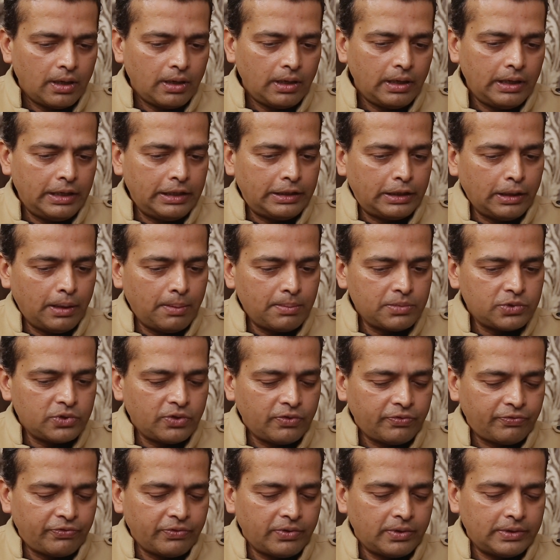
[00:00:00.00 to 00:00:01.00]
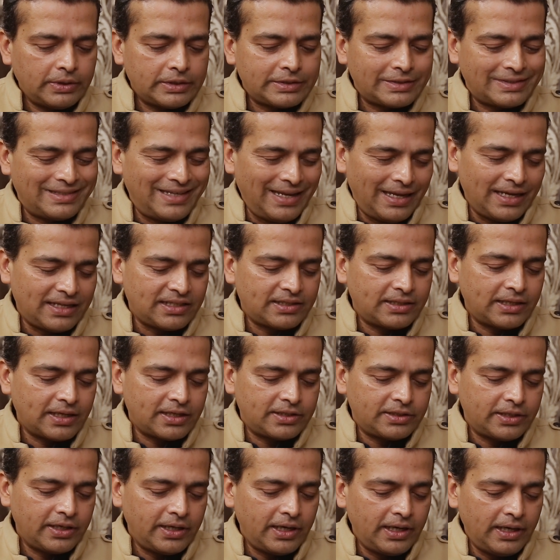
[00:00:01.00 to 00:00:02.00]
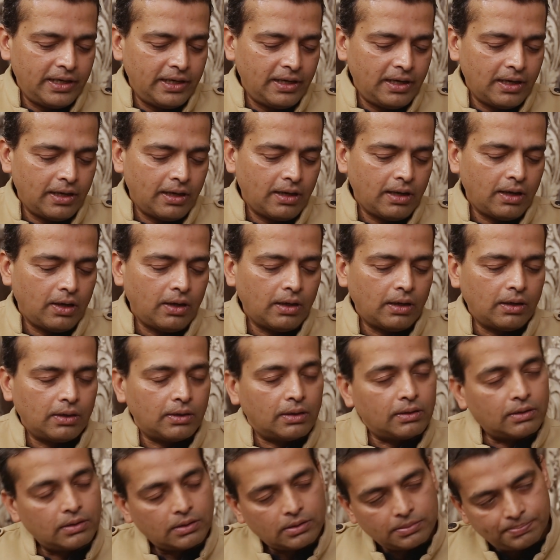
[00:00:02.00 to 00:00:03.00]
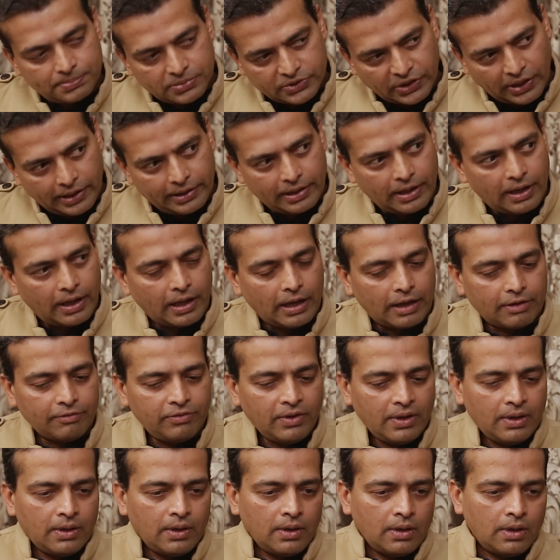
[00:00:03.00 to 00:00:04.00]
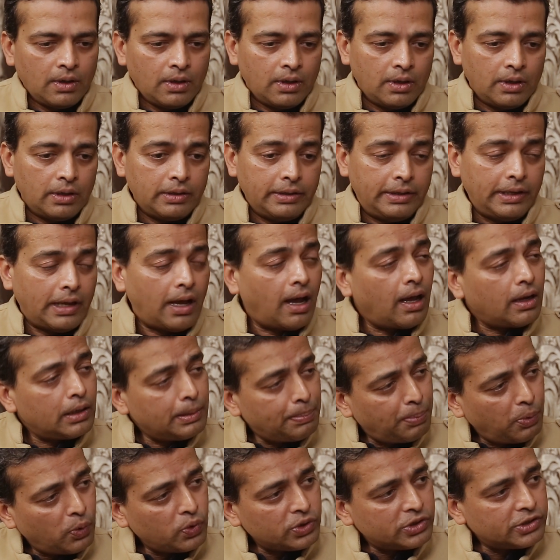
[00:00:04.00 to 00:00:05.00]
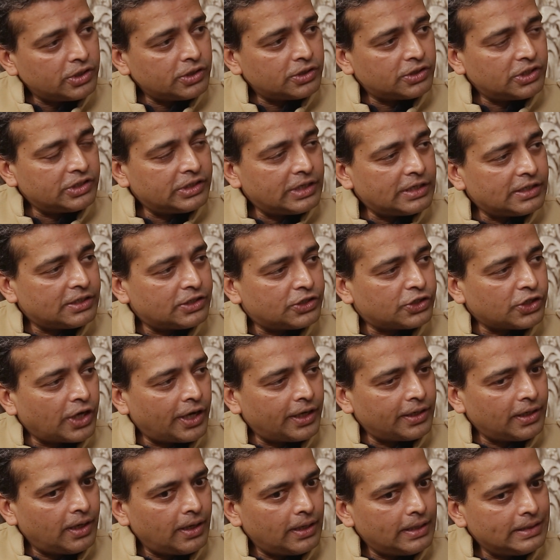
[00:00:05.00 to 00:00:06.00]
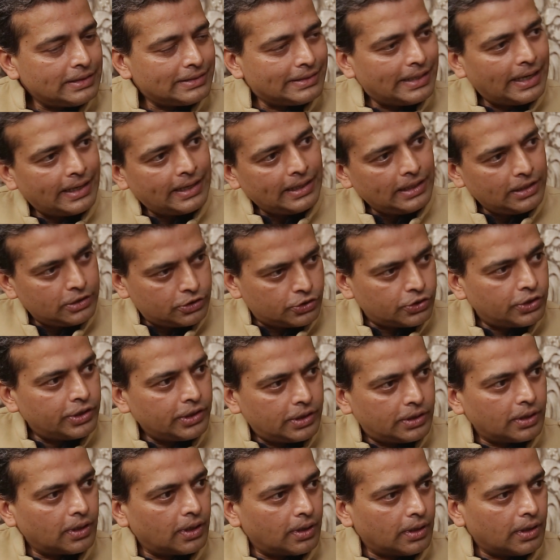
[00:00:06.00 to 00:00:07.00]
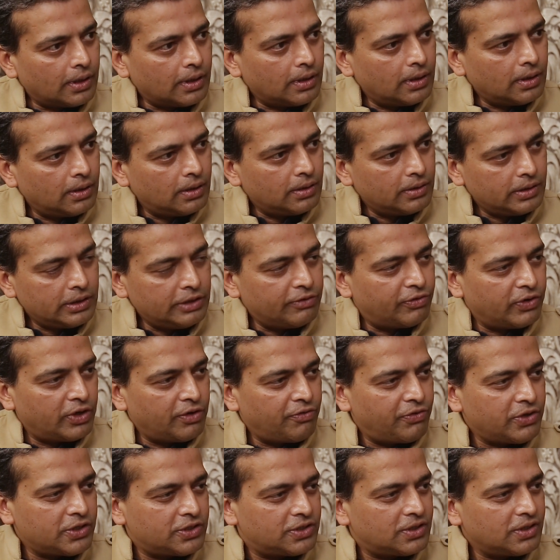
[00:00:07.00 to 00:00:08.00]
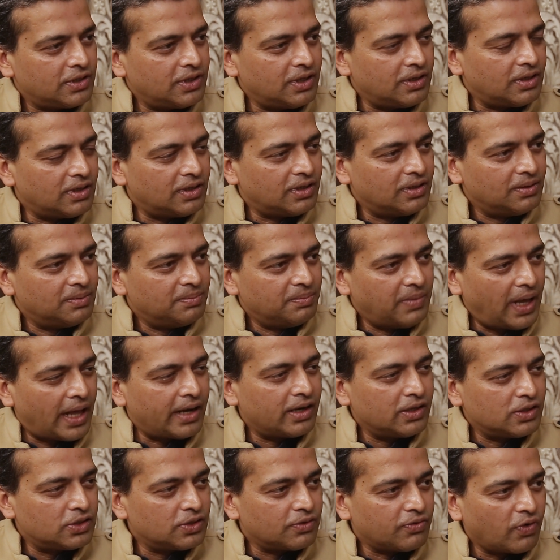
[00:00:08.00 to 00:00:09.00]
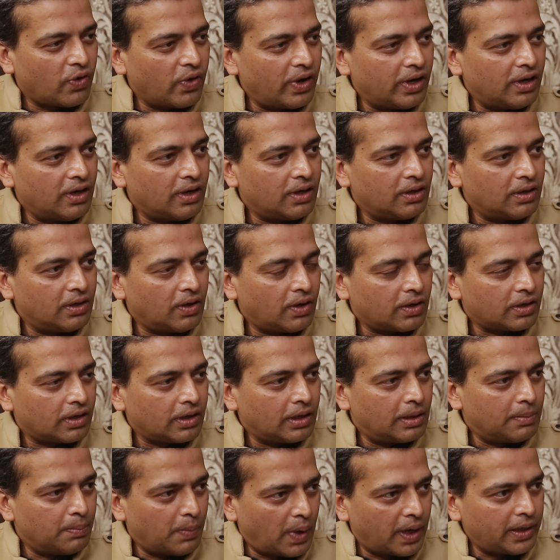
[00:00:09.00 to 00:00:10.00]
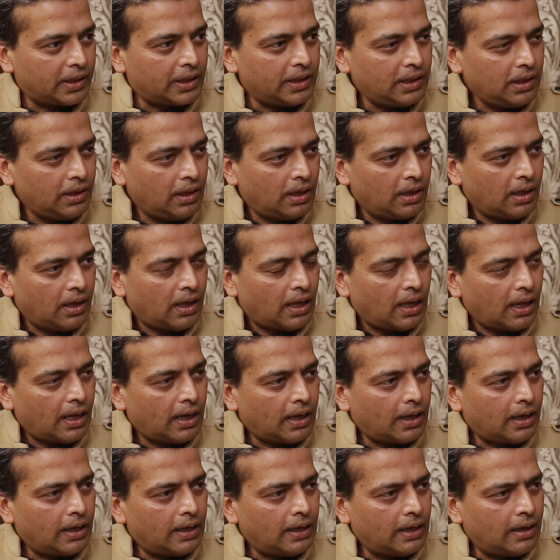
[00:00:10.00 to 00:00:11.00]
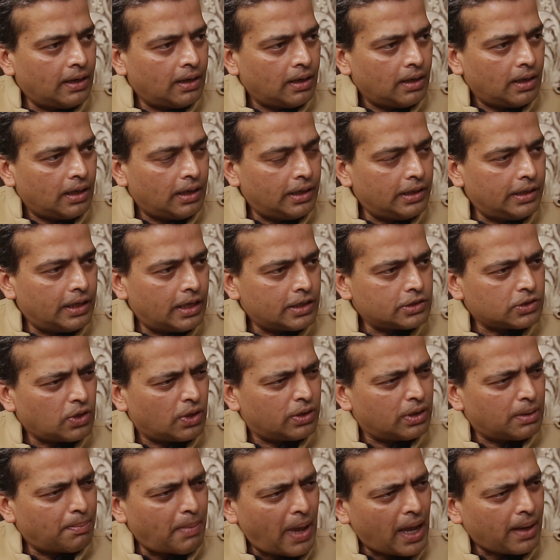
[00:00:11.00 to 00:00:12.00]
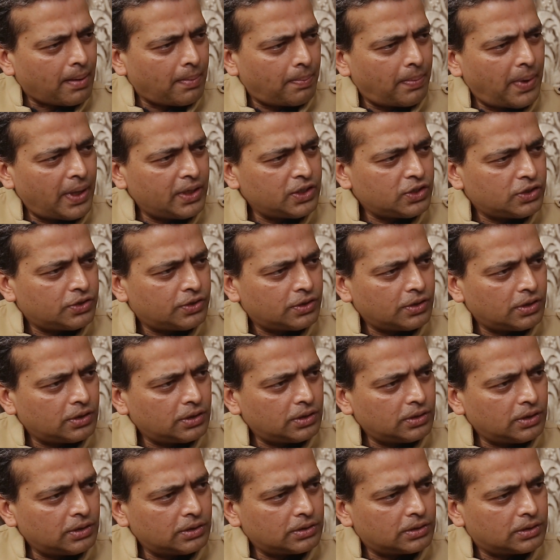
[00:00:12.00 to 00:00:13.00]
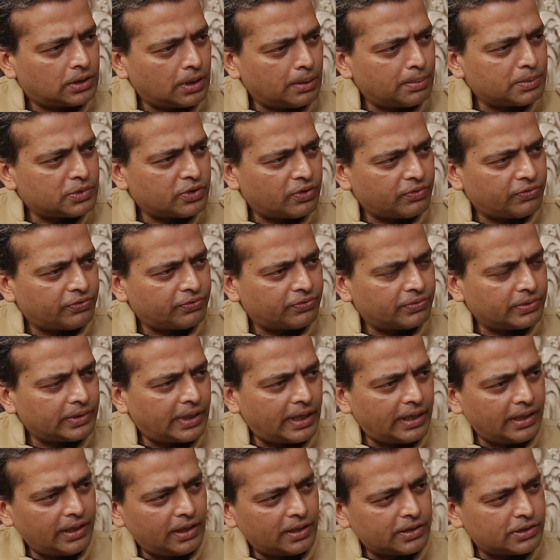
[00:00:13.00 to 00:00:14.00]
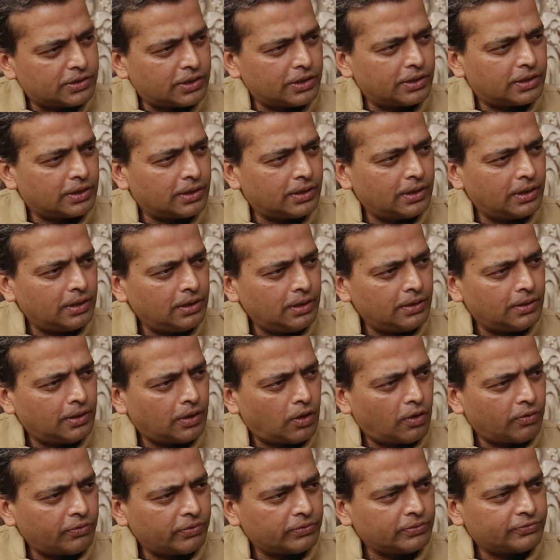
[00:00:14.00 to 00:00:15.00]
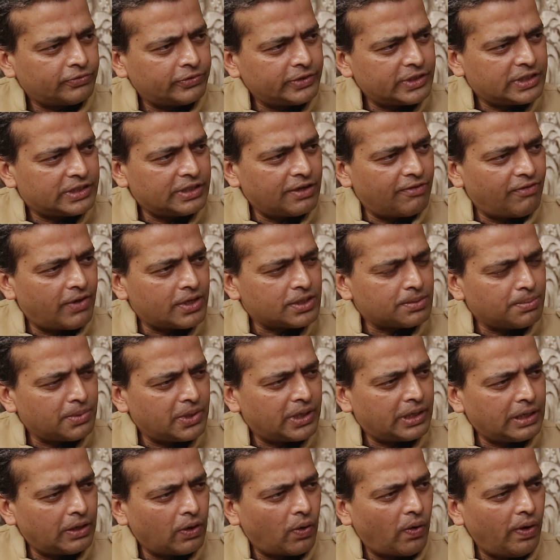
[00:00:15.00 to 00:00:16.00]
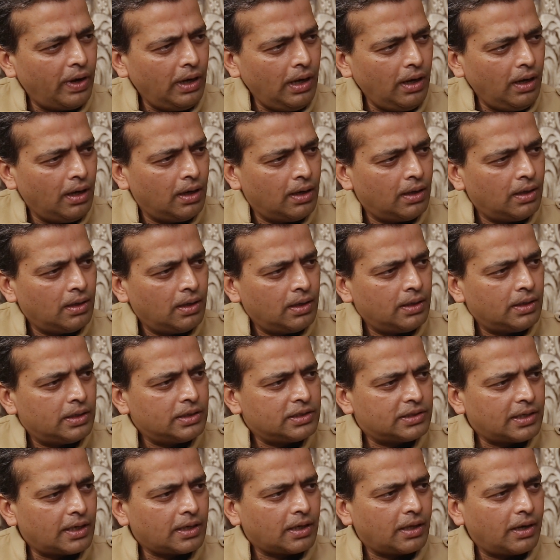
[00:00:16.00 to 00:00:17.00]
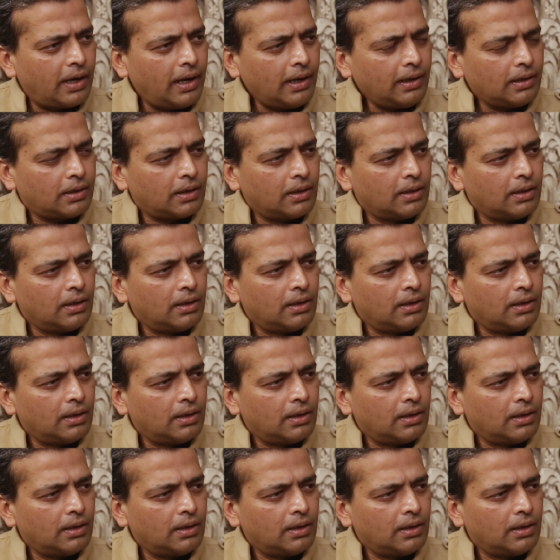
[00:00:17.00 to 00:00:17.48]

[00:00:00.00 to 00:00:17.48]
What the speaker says: In terms of the stakes that say India or China have, there are reports that suggest China is getting its return, even if it's in barrels of oil, not in money. And India is on the backbench in terms of getting its return of its investment in oil. Is that correct?